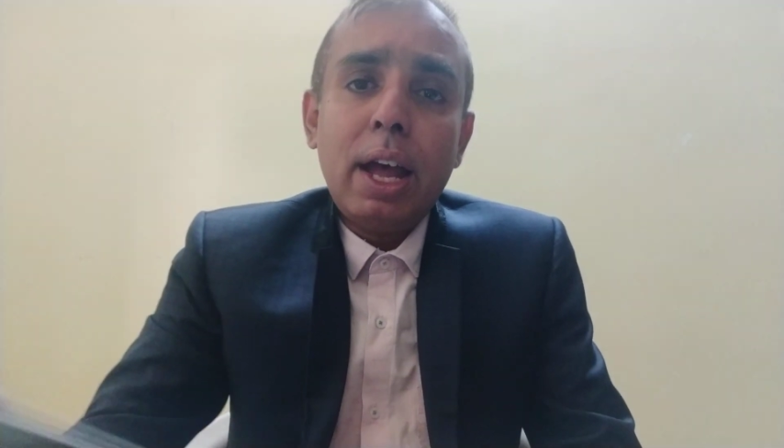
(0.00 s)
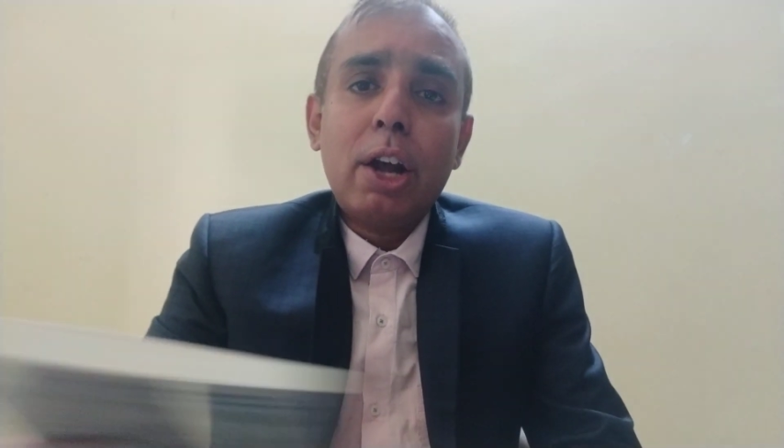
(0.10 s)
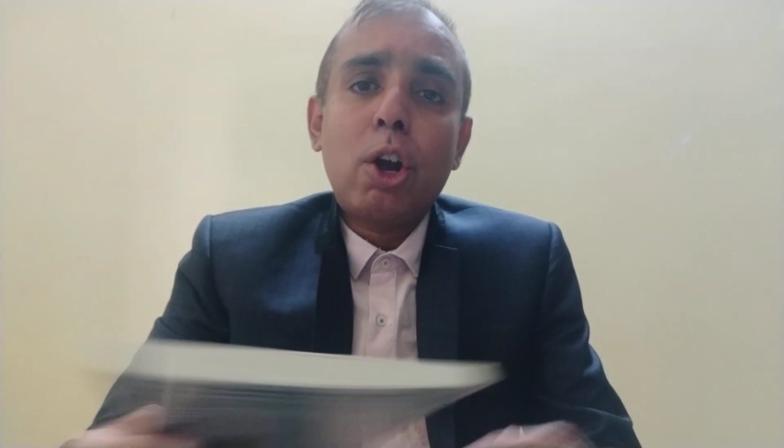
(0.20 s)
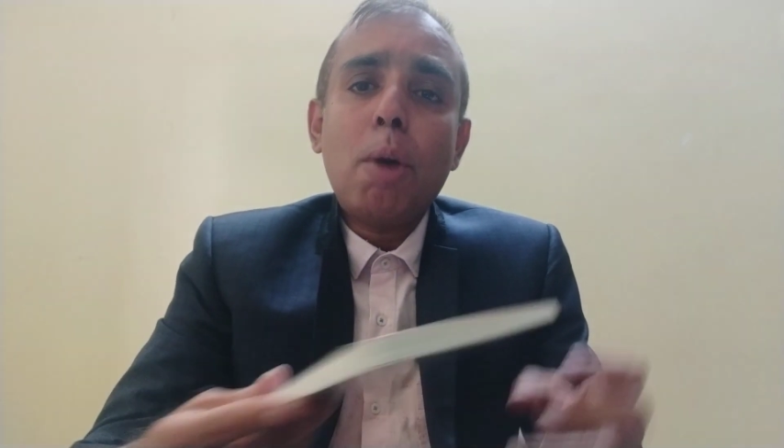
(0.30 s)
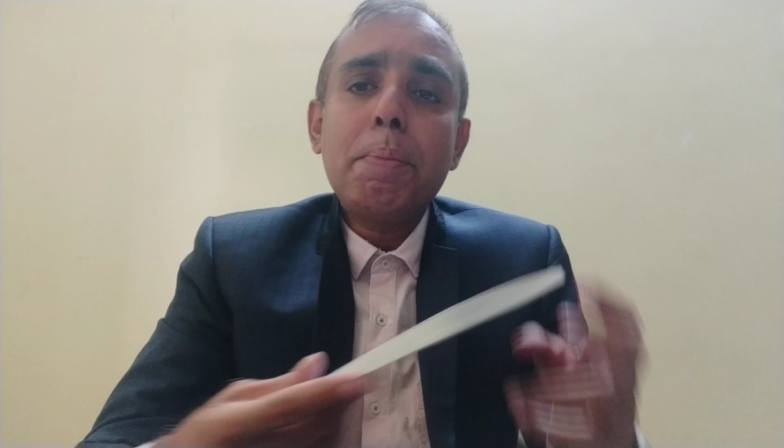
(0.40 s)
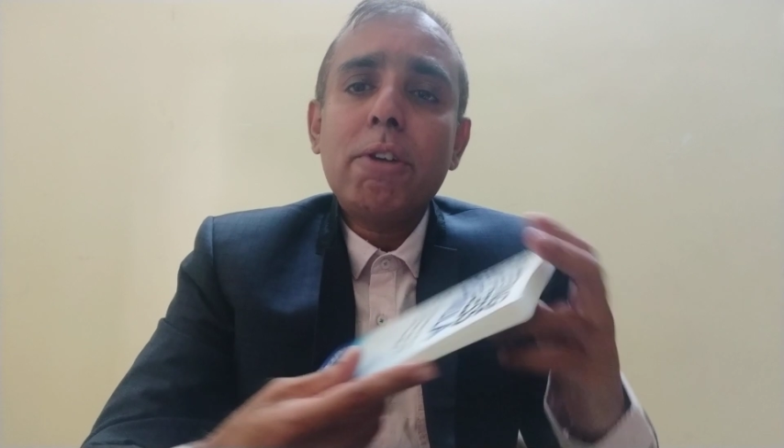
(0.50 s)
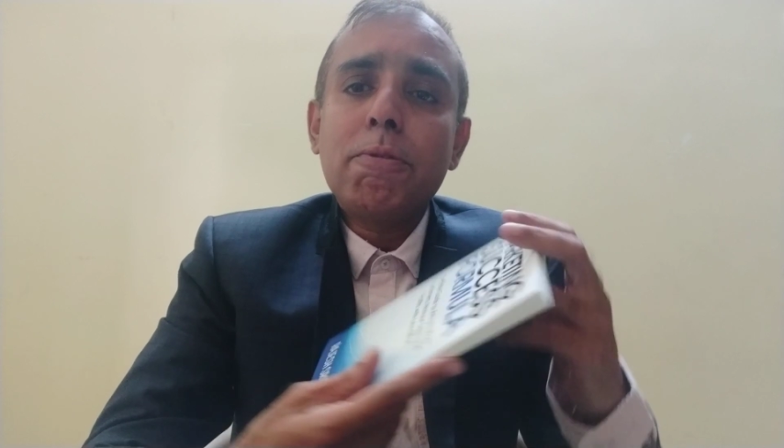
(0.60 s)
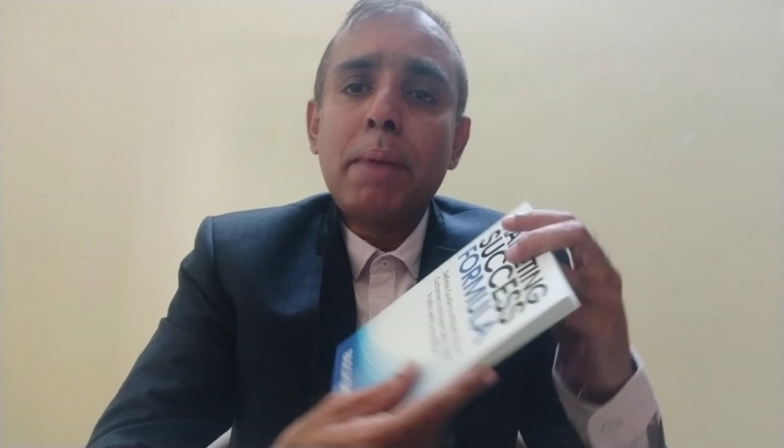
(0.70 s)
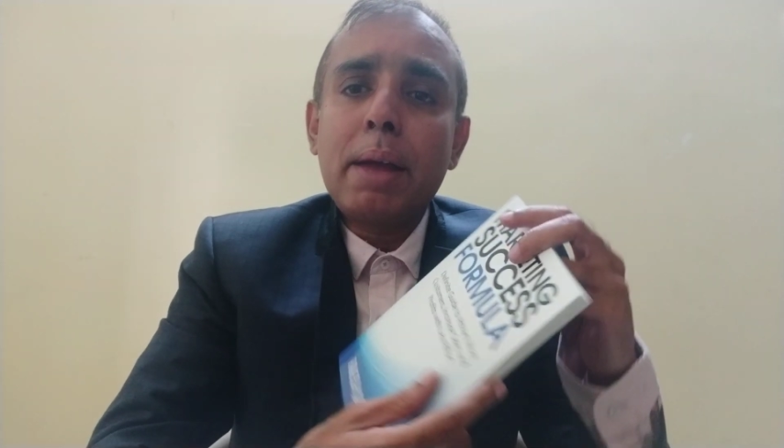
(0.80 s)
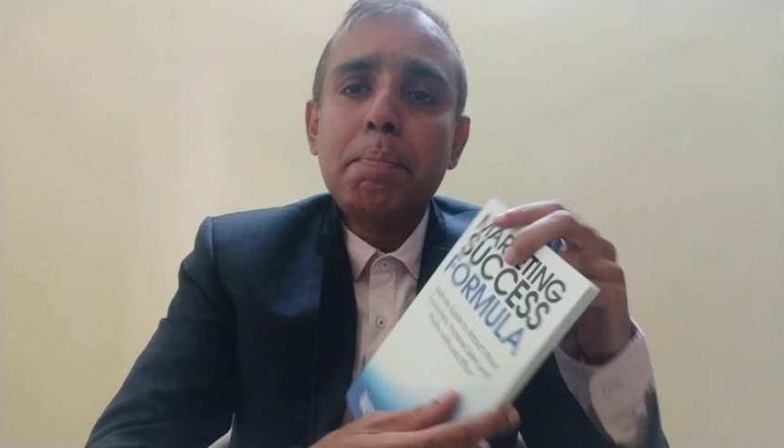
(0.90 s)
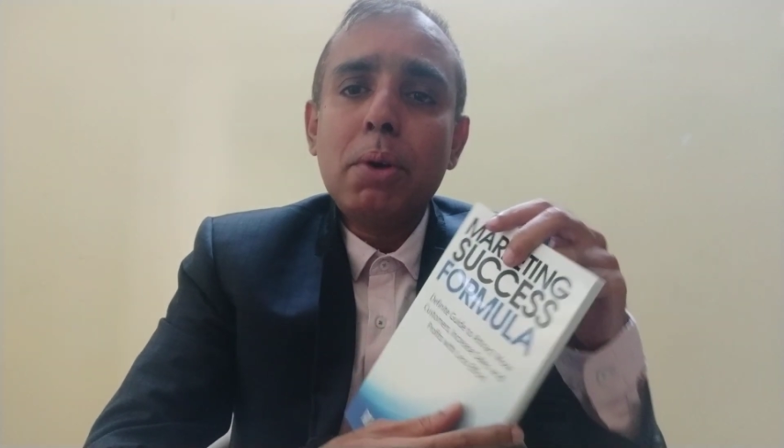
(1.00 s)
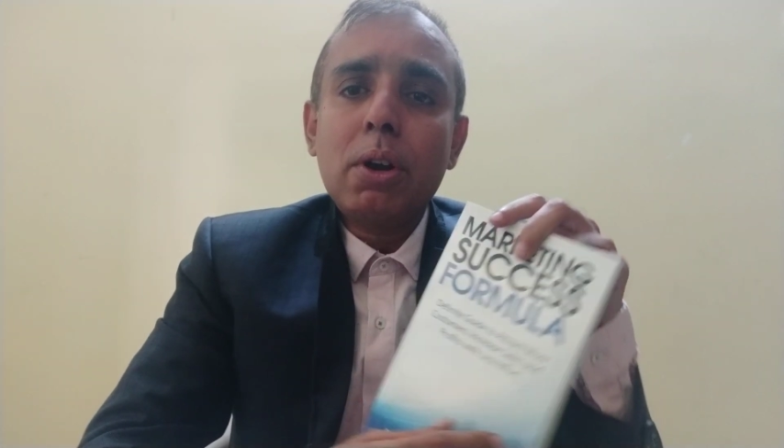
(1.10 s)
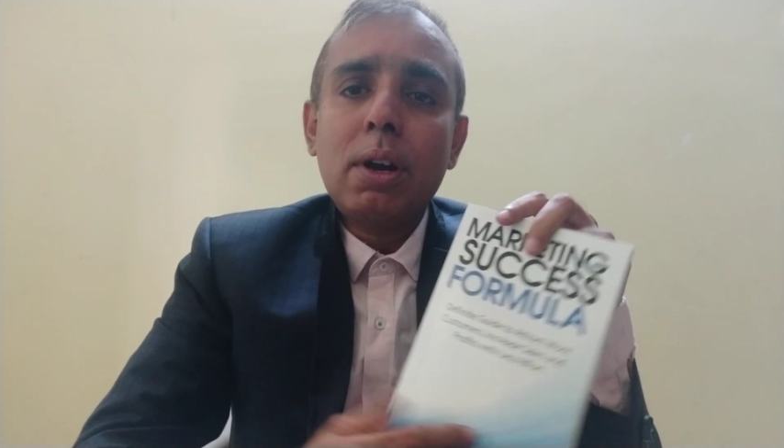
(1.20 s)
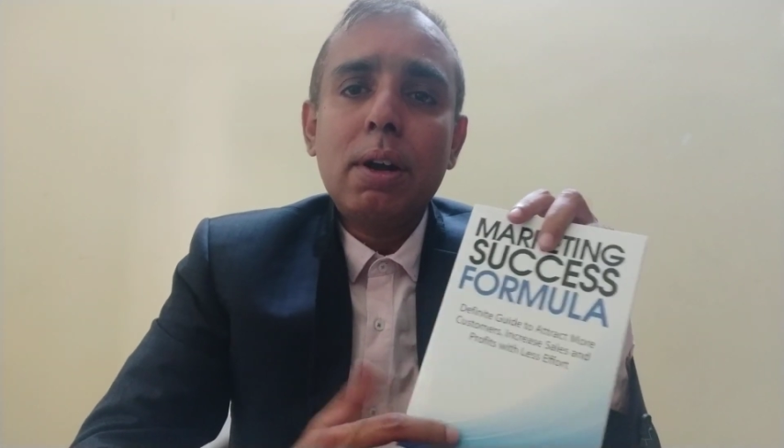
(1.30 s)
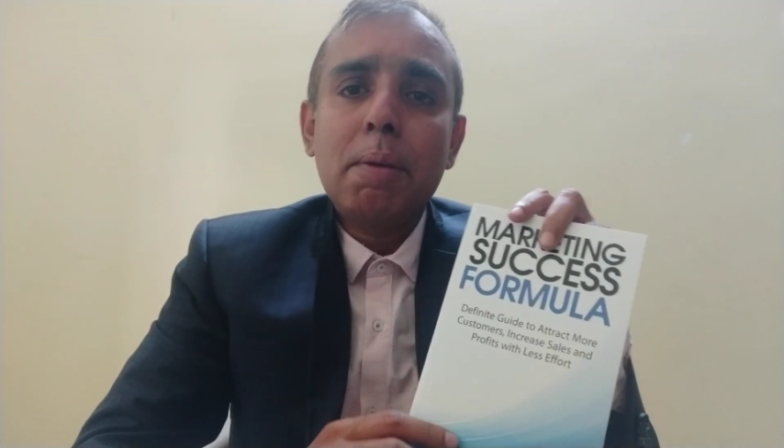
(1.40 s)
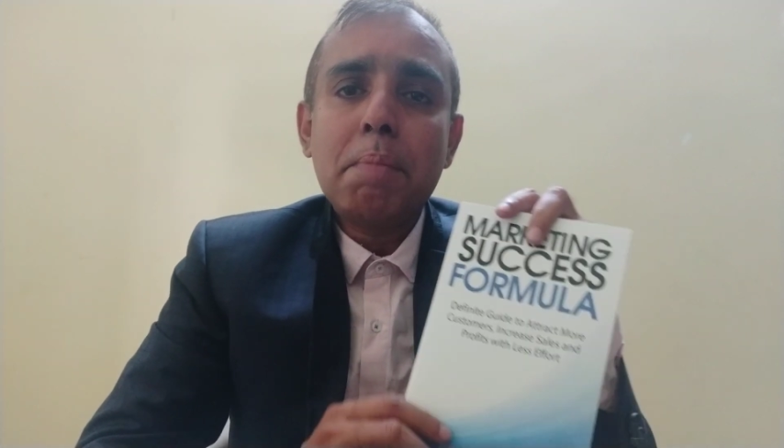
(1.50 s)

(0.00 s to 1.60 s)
a copy of my book,